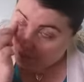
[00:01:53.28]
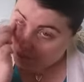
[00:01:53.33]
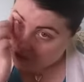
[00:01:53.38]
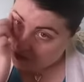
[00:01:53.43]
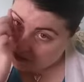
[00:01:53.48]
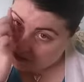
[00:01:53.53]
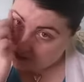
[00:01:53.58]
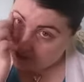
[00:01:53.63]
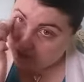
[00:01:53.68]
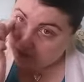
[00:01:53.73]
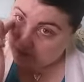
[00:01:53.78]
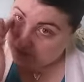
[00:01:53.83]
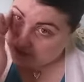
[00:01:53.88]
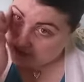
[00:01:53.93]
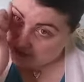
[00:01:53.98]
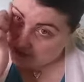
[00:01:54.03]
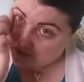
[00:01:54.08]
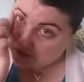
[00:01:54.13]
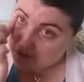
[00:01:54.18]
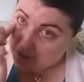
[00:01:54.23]
put a little
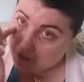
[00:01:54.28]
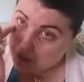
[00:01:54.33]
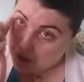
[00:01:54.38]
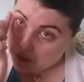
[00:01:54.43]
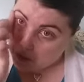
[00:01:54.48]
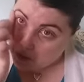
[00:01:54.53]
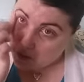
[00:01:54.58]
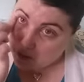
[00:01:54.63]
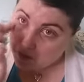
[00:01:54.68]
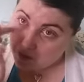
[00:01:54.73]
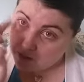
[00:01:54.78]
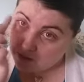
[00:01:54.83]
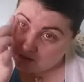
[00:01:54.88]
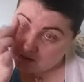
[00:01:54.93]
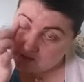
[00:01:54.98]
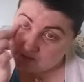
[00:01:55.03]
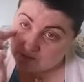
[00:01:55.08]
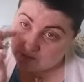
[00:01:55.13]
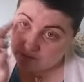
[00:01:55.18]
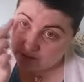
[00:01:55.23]
bit.
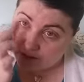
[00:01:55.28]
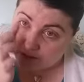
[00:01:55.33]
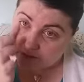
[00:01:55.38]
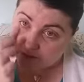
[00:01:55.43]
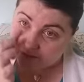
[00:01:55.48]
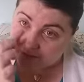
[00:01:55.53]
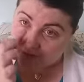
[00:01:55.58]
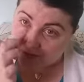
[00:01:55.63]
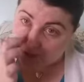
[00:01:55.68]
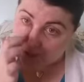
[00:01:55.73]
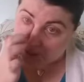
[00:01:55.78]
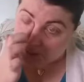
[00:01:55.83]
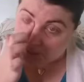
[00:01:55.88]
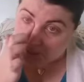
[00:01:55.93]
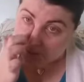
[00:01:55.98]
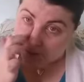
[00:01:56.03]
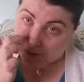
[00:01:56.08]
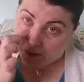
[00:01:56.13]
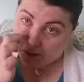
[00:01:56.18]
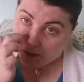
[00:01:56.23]
Use the wrong finger,
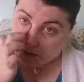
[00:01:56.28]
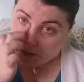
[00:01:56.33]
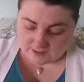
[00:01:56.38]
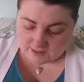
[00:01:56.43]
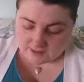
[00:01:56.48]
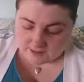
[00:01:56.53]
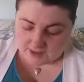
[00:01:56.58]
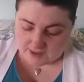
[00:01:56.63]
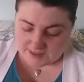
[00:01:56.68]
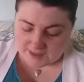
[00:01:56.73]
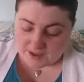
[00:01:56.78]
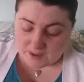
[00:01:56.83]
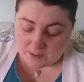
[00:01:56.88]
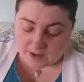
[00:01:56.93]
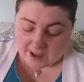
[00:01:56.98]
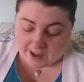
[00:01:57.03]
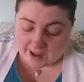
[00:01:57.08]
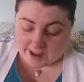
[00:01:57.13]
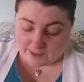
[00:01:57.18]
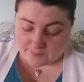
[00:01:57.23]
but I think
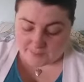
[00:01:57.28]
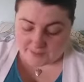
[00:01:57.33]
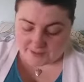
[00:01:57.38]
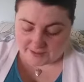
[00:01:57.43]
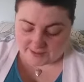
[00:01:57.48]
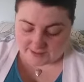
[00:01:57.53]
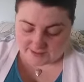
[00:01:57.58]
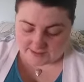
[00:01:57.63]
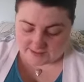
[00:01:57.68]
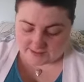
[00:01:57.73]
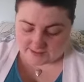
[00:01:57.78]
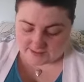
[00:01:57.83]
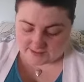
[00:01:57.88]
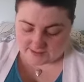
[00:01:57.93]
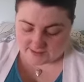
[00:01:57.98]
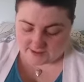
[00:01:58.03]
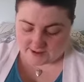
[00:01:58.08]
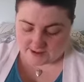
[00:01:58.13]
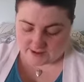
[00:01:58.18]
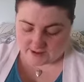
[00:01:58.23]
what happened
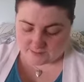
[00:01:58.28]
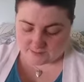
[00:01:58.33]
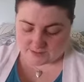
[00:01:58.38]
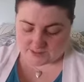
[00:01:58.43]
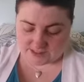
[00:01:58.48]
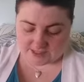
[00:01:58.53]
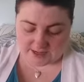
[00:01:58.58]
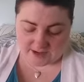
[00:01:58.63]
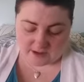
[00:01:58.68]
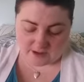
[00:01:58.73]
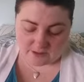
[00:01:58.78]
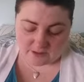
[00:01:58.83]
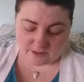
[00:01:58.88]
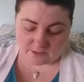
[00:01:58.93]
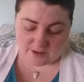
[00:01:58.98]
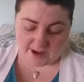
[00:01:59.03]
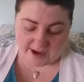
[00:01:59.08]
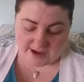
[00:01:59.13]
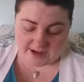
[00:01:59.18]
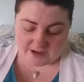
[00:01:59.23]
to get all the
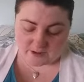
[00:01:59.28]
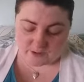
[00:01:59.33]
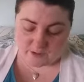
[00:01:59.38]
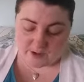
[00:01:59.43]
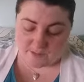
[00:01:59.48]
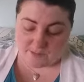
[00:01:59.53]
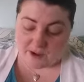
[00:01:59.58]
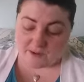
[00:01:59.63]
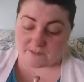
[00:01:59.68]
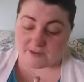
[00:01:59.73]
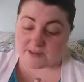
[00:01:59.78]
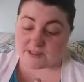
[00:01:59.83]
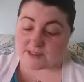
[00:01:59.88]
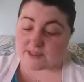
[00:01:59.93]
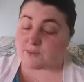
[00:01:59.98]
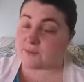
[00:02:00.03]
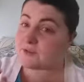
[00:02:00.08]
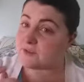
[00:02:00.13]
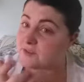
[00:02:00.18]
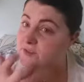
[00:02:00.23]
writing to wipe off is
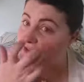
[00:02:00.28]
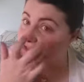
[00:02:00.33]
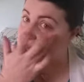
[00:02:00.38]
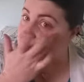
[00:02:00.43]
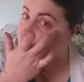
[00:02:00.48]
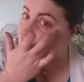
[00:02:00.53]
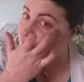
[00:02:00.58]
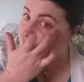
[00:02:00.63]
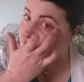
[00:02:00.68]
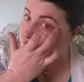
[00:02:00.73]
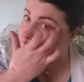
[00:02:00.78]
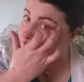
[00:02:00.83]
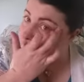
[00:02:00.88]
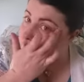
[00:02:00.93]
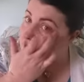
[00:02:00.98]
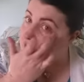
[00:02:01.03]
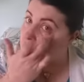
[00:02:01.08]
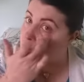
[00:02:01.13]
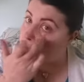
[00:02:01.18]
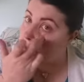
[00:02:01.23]
some of this
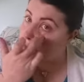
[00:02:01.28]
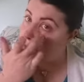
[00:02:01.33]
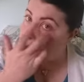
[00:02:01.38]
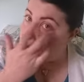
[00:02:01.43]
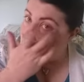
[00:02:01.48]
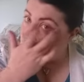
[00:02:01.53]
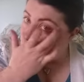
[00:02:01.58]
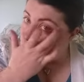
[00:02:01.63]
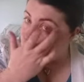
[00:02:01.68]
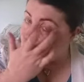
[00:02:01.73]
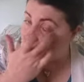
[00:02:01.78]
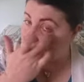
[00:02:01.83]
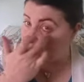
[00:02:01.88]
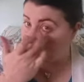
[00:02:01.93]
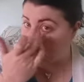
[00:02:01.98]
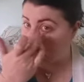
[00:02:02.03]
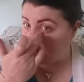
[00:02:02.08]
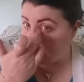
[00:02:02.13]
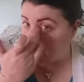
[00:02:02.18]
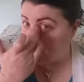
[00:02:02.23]
Uplift
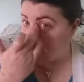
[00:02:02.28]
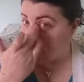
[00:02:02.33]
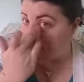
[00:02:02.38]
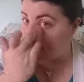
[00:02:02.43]
actually